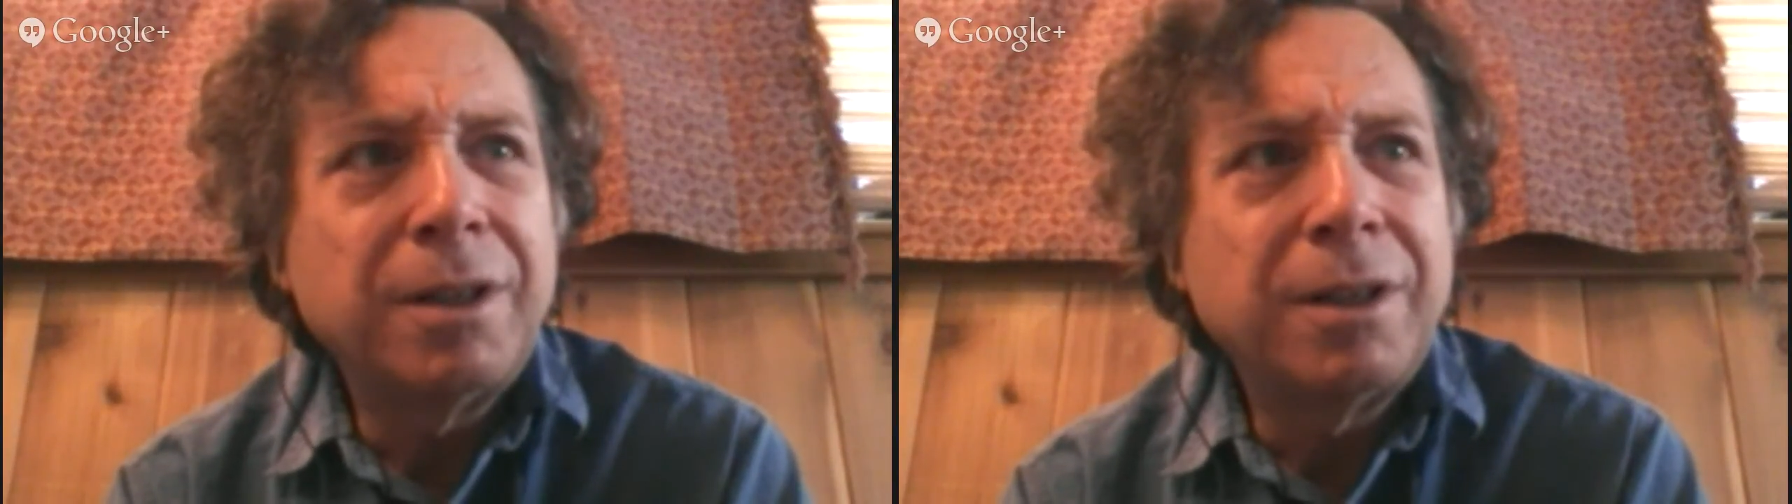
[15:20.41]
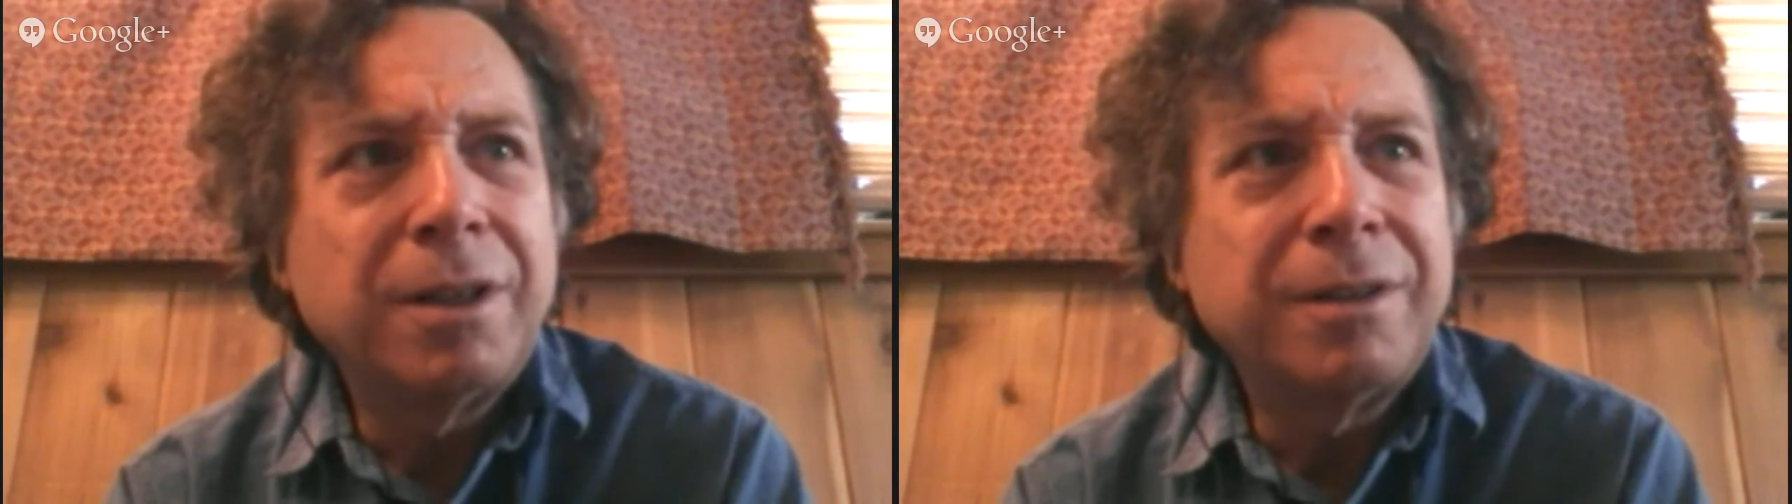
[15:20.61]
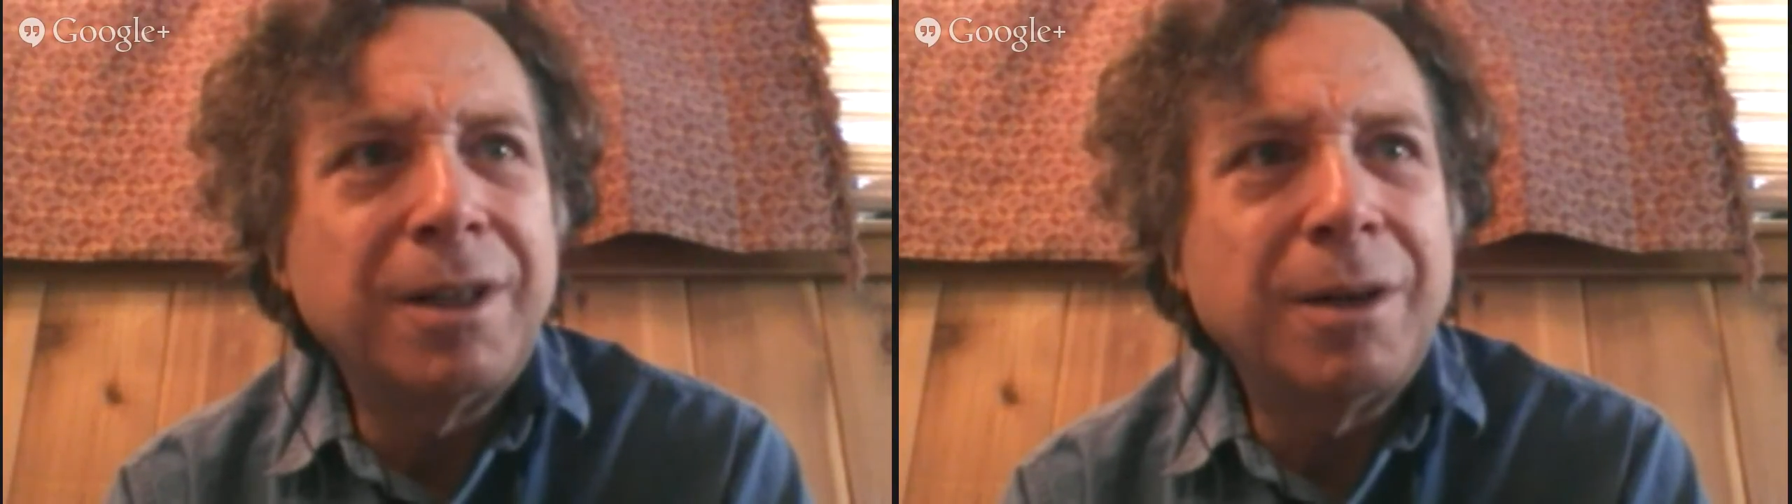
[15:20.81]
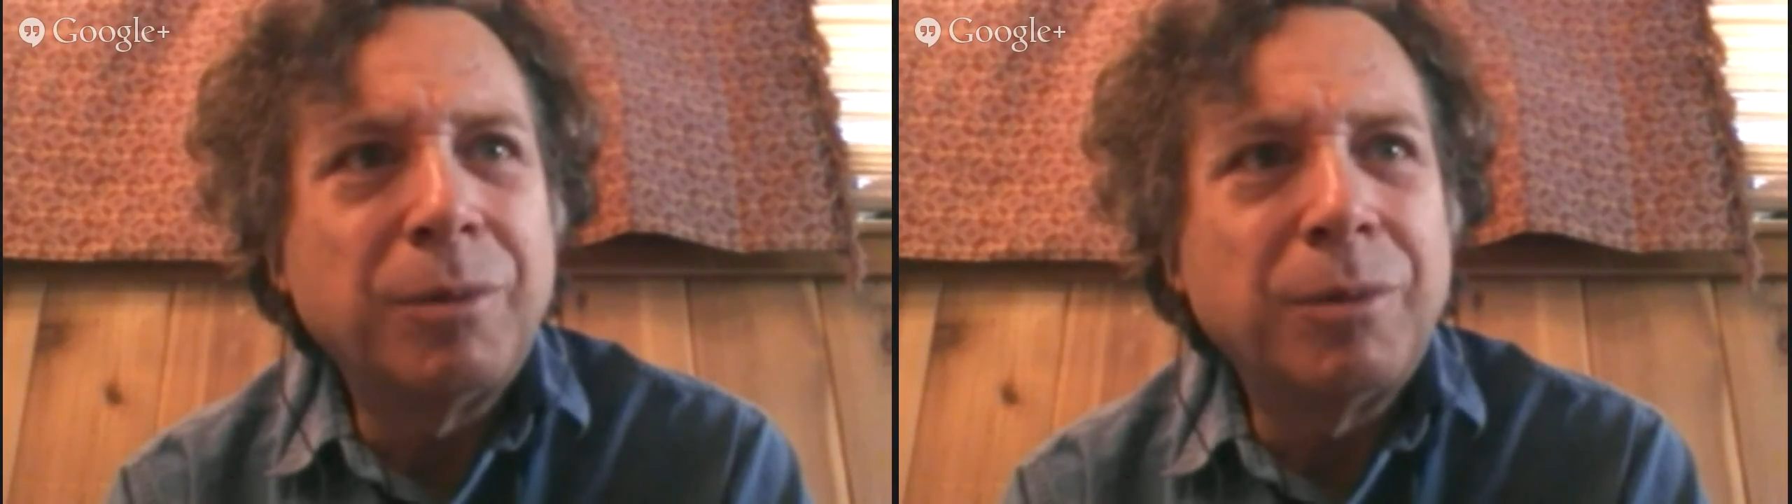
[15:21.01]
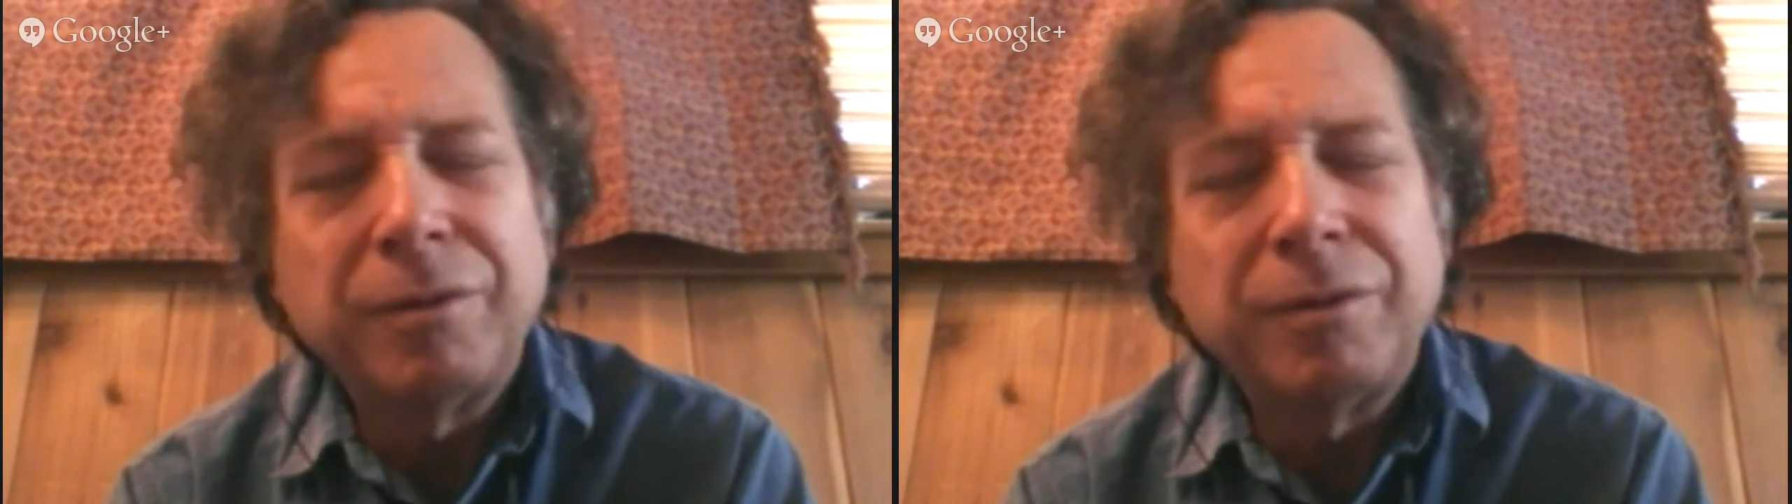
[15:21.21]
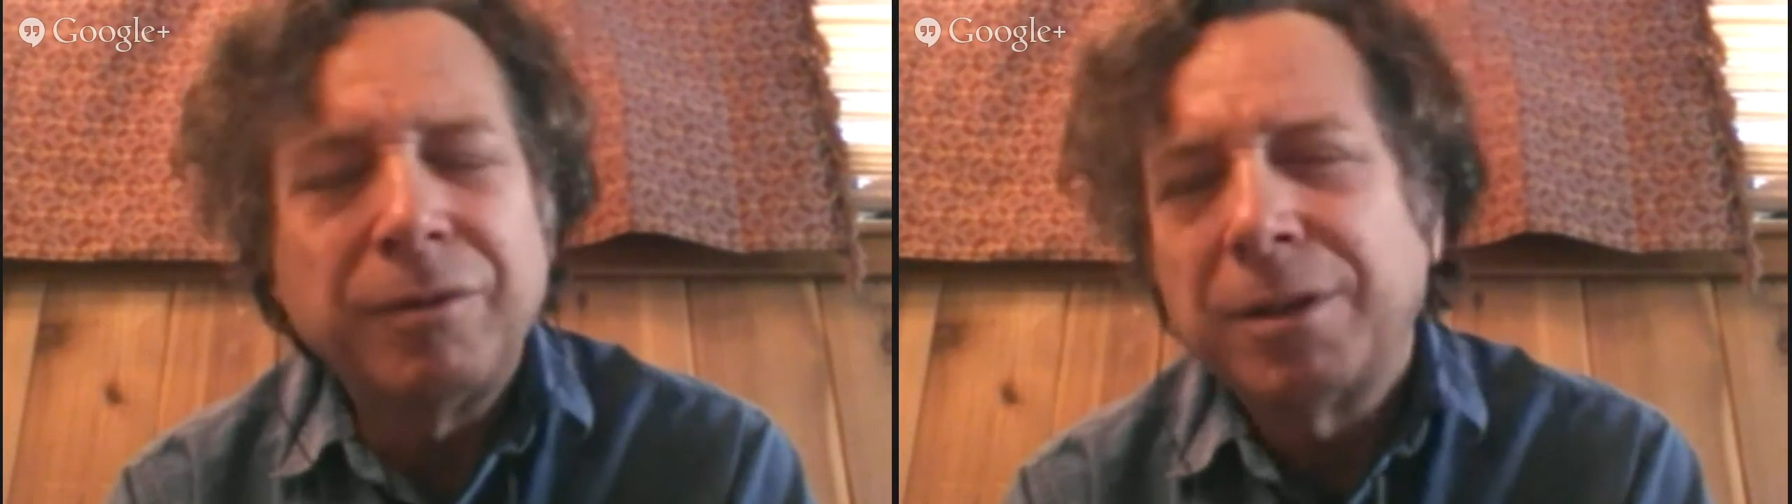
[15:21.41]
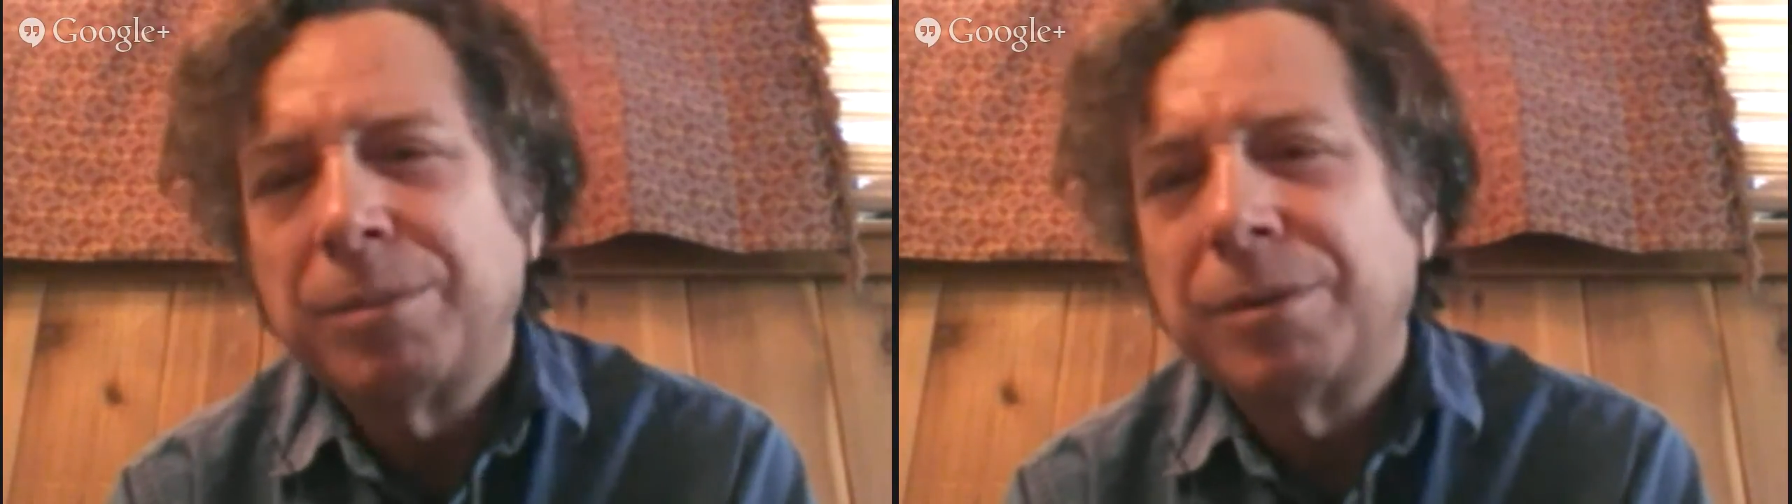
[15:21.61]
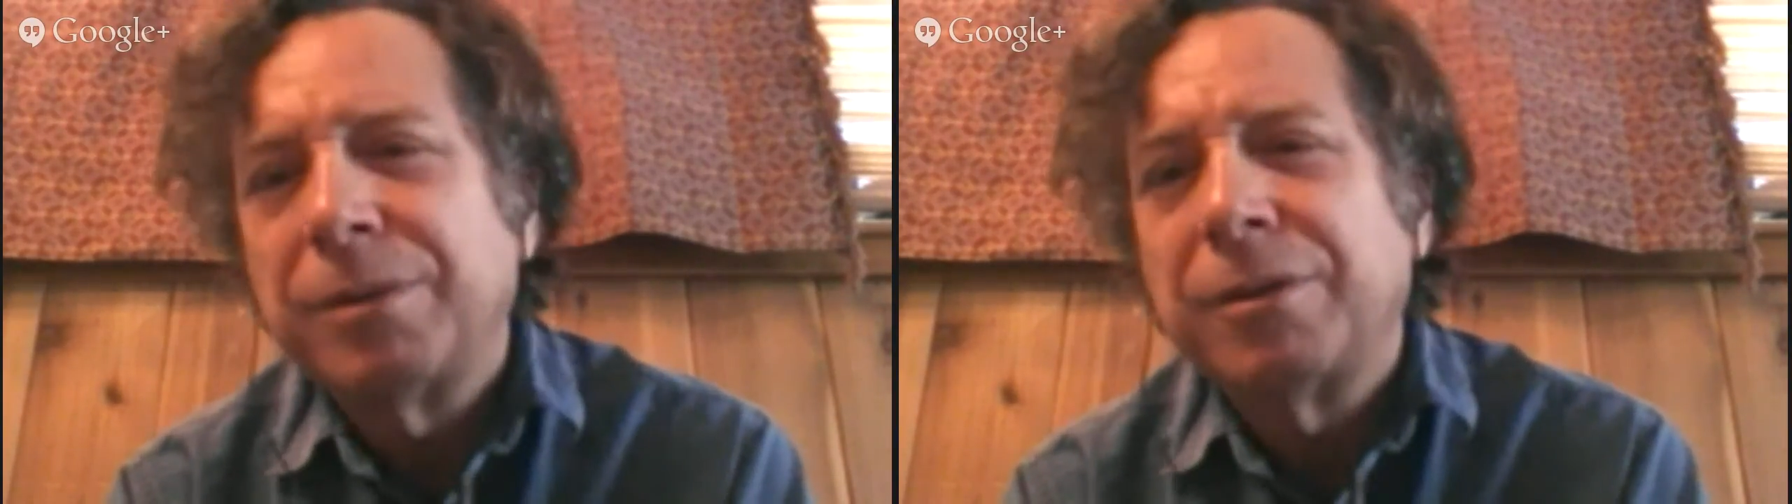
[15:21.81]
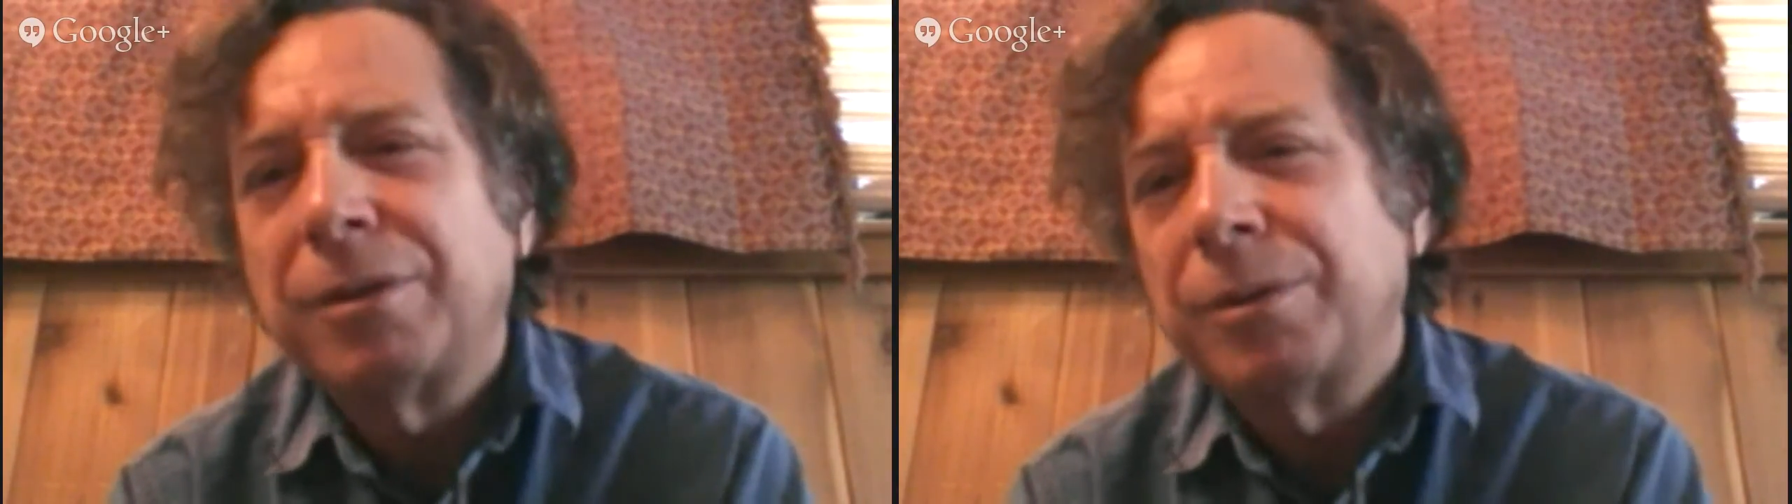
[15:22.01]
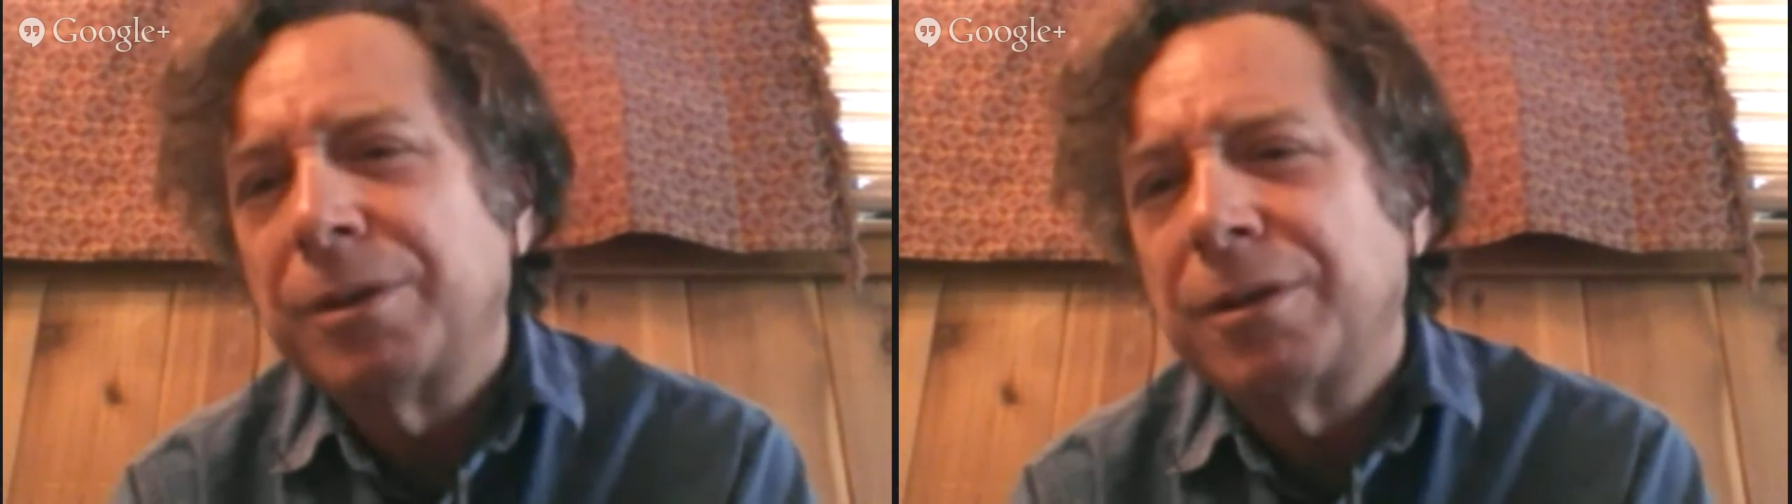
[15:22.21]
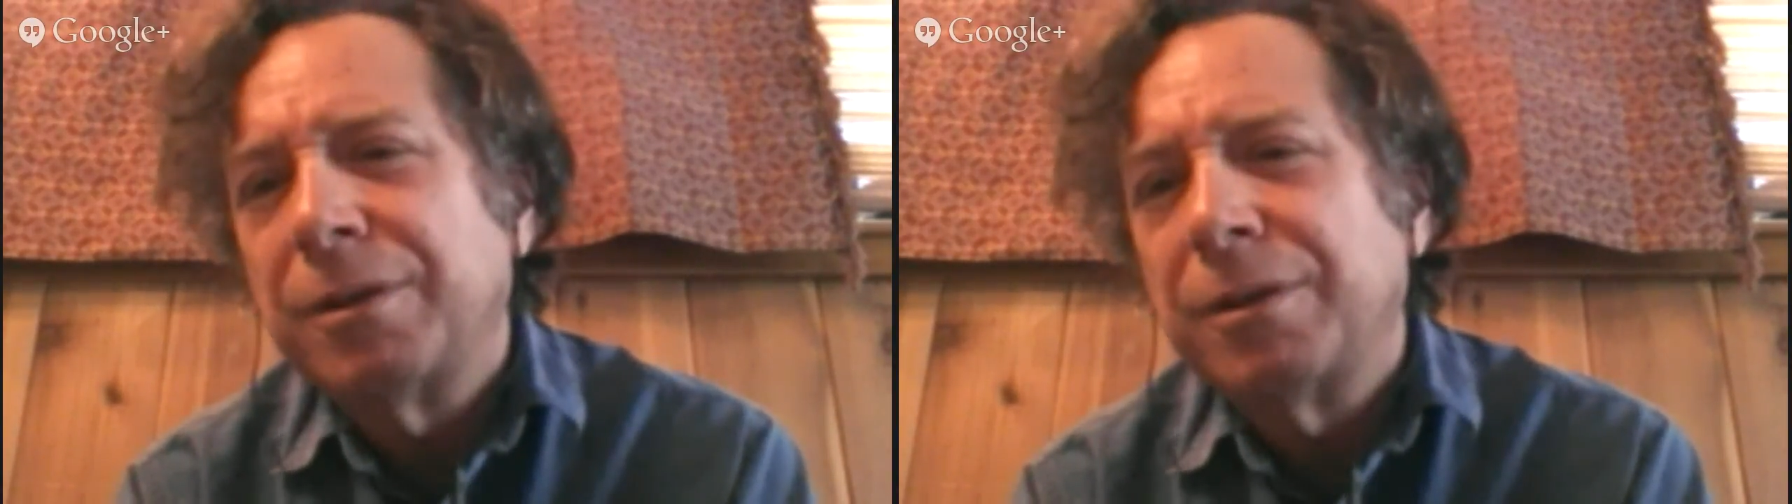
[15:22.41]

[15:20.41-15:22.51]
that much of a leap to go into